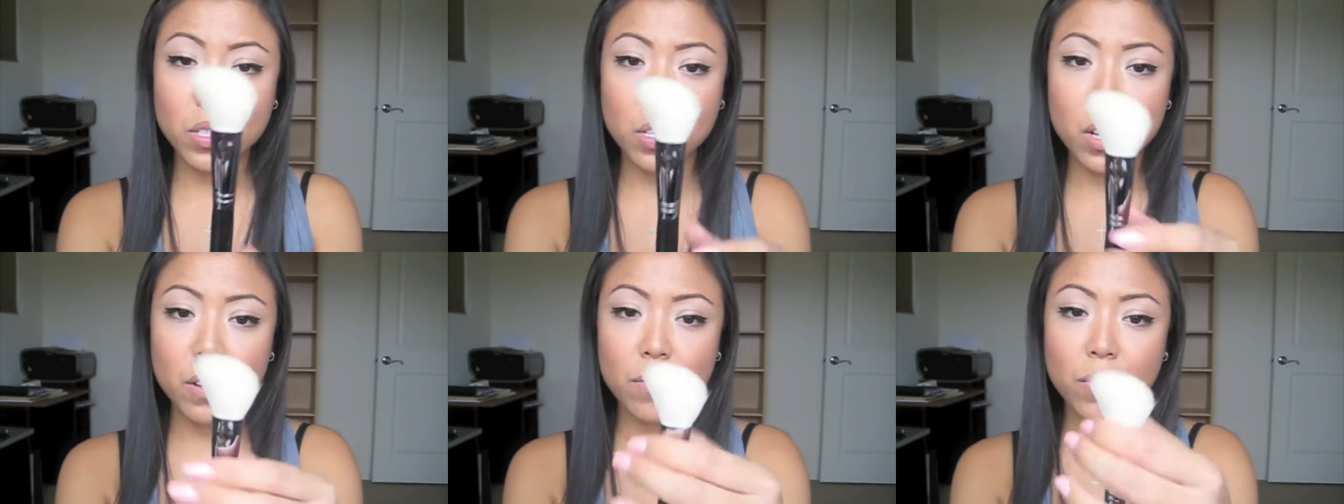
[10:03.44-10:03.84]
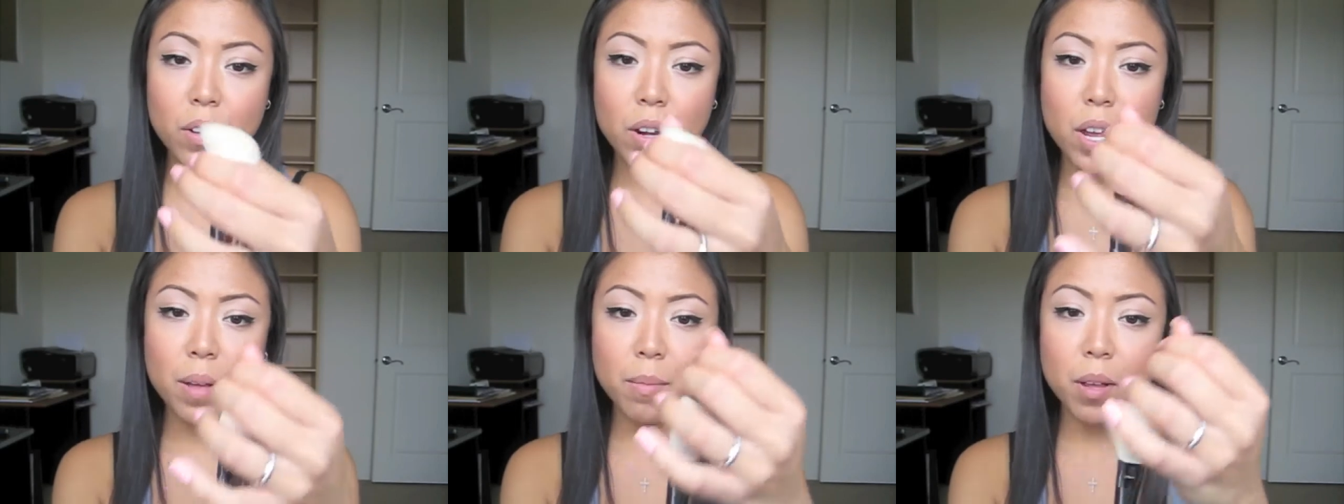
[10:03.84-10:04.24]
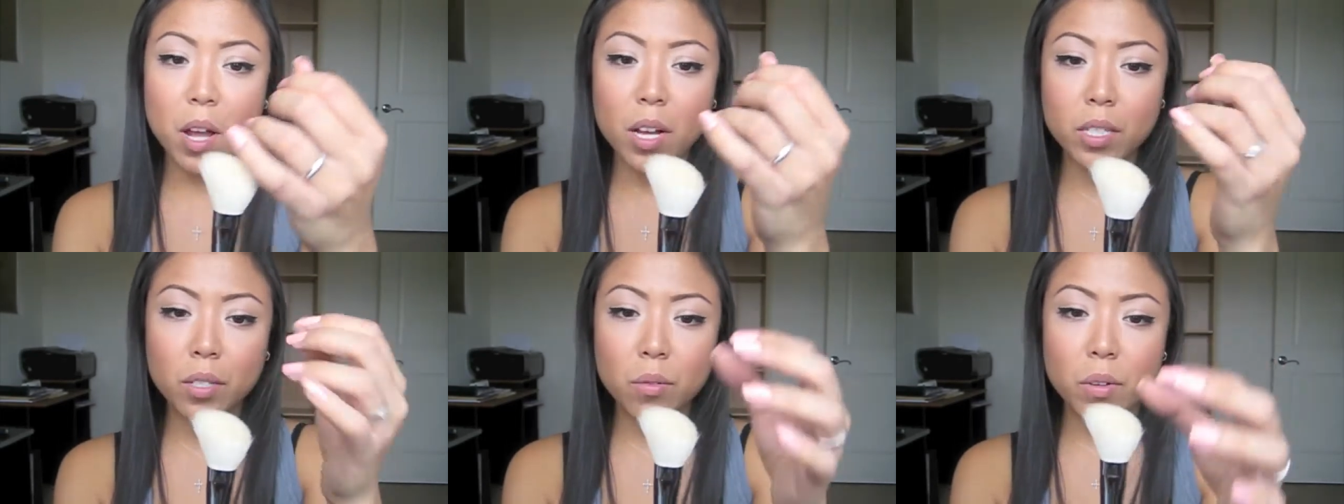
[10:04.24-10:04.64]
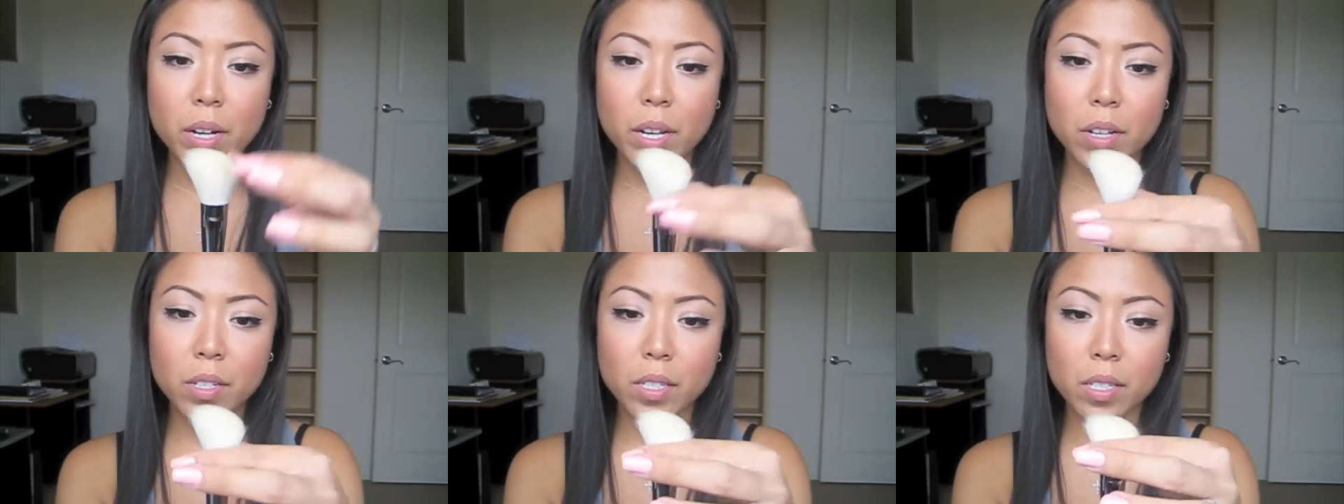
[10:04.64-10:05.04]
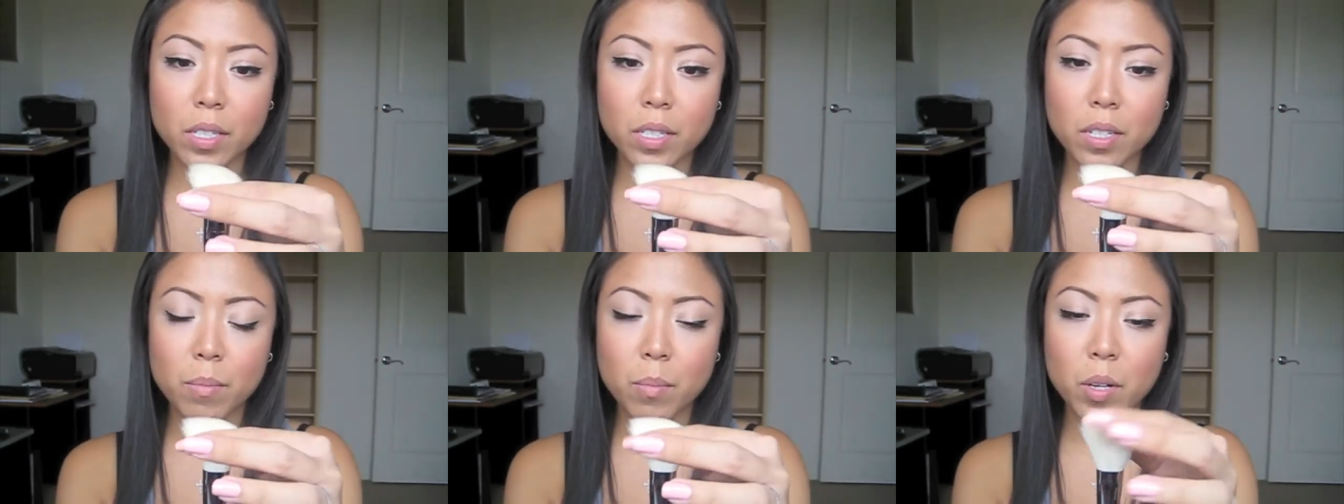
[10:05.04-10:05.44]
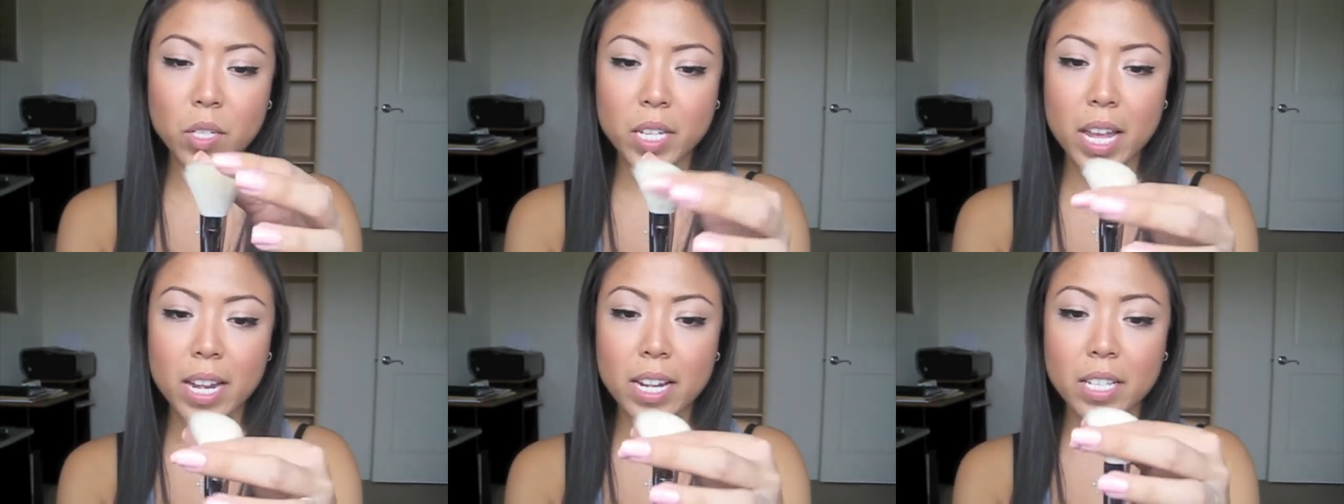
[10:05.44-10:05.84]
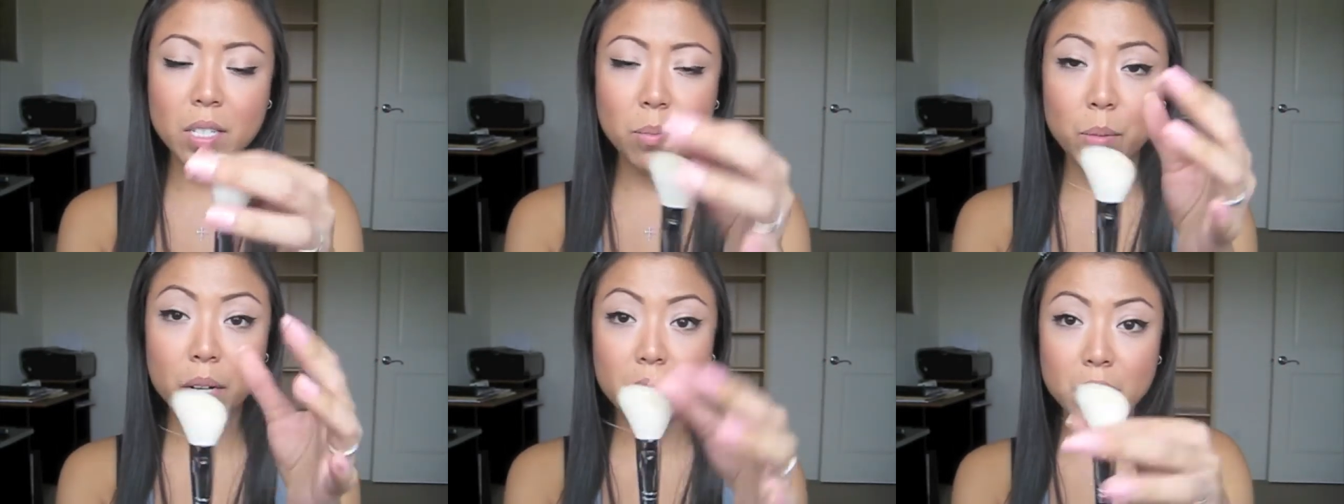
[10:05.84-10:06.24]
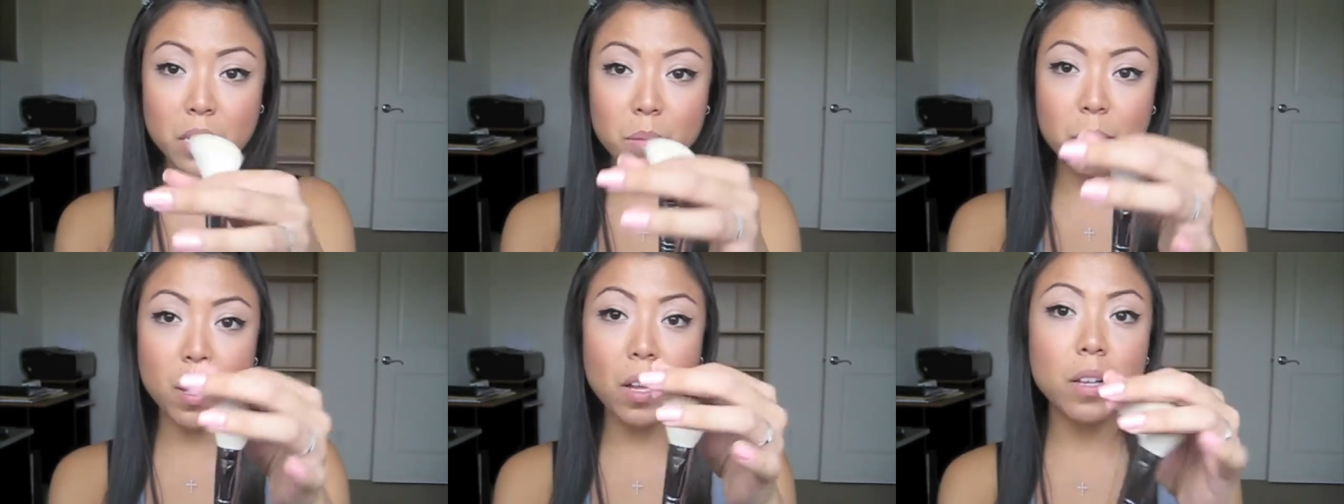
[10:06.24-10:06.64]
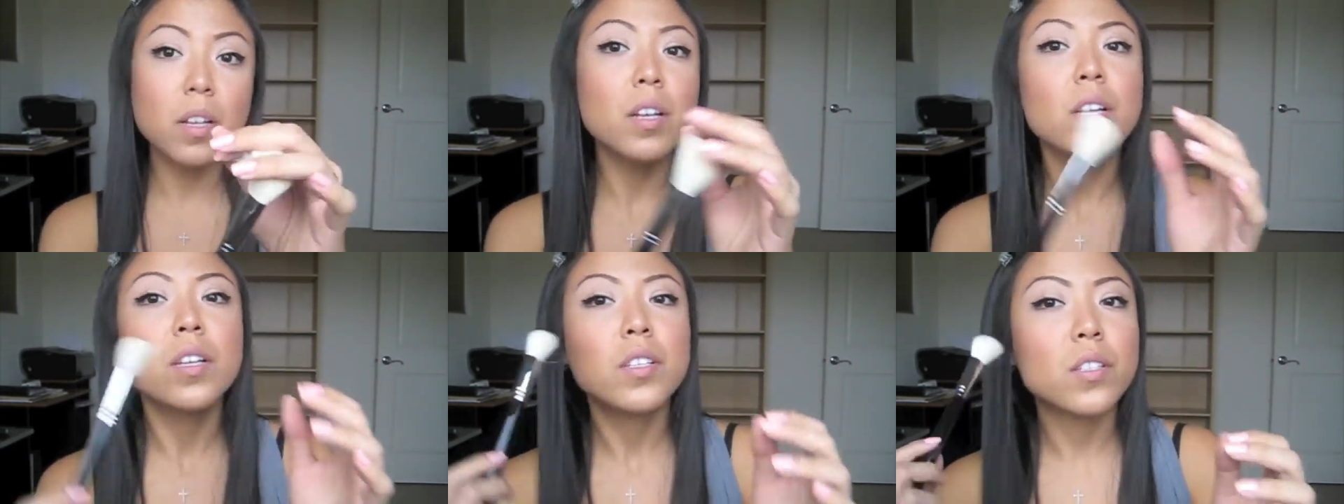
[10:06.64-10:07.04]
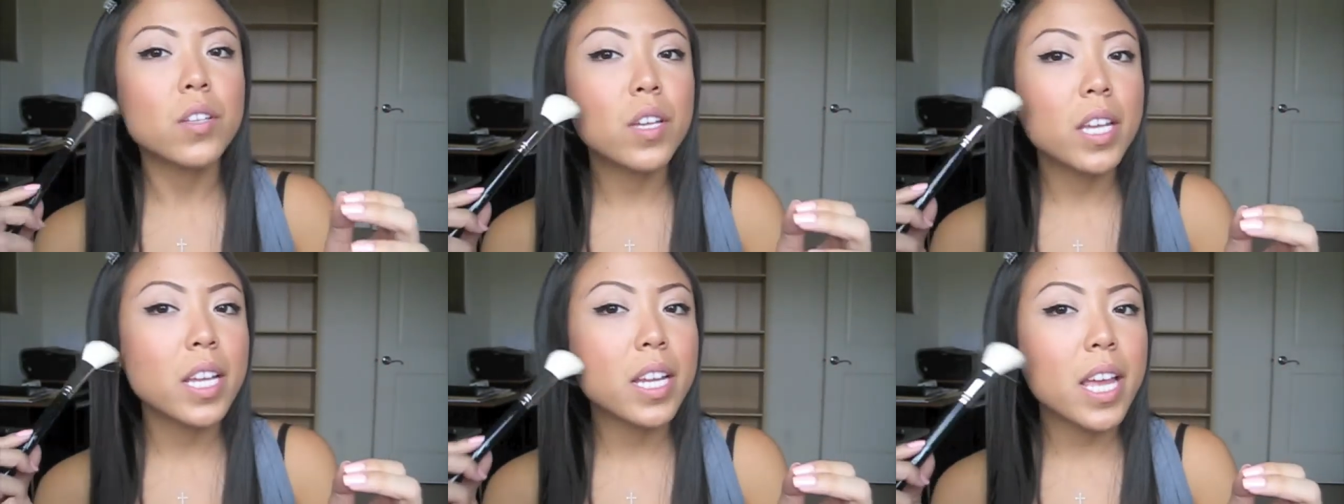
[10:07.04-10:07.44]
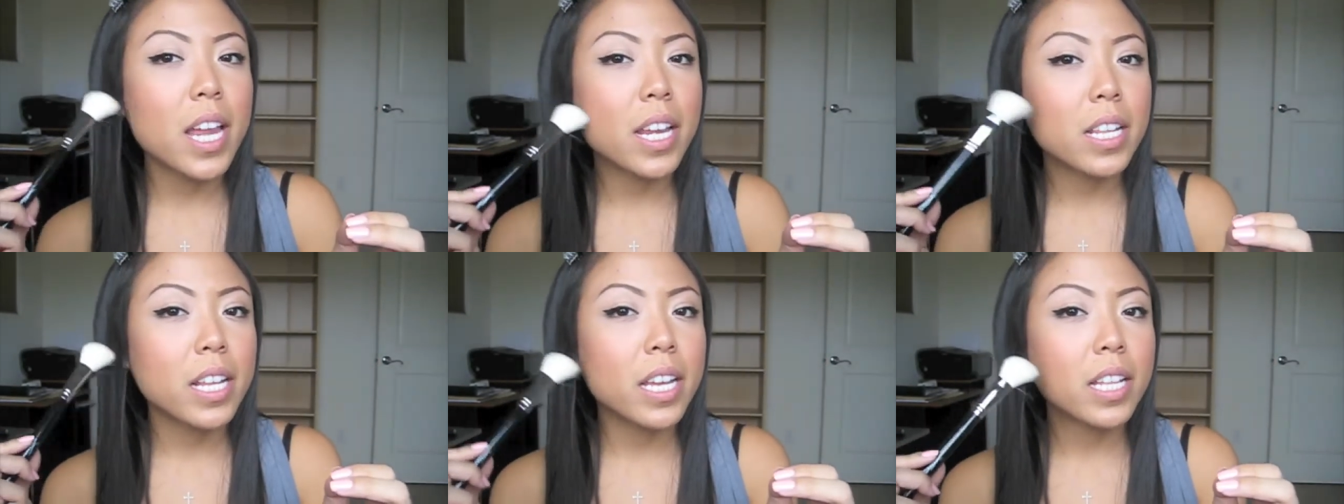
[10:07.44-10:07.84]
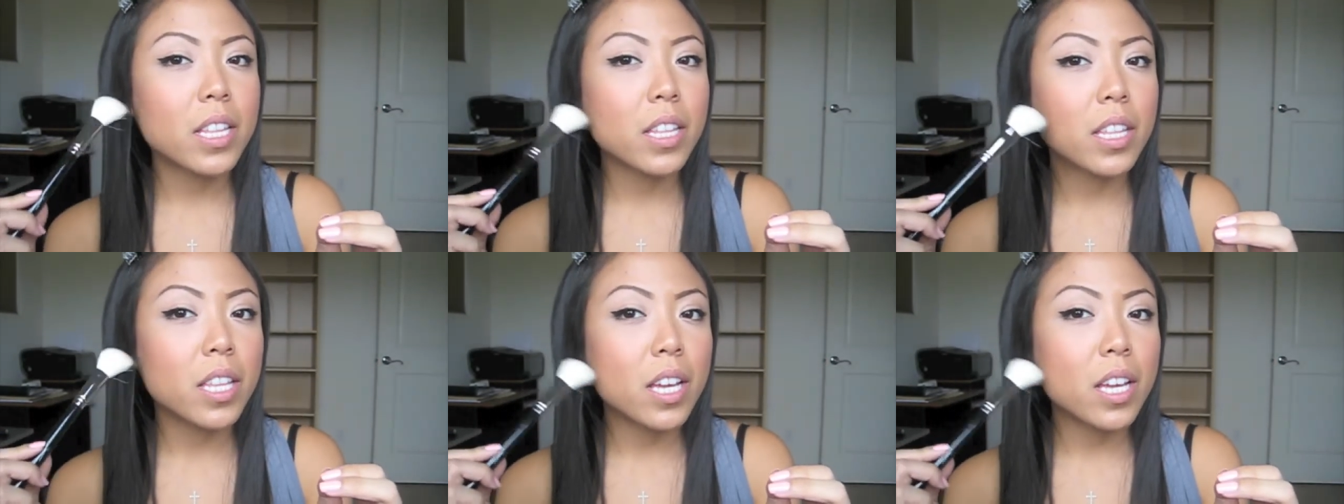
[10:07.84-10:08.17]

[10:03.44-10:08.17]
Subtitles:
good for contouring because the brush head is pretty small, so you can get in like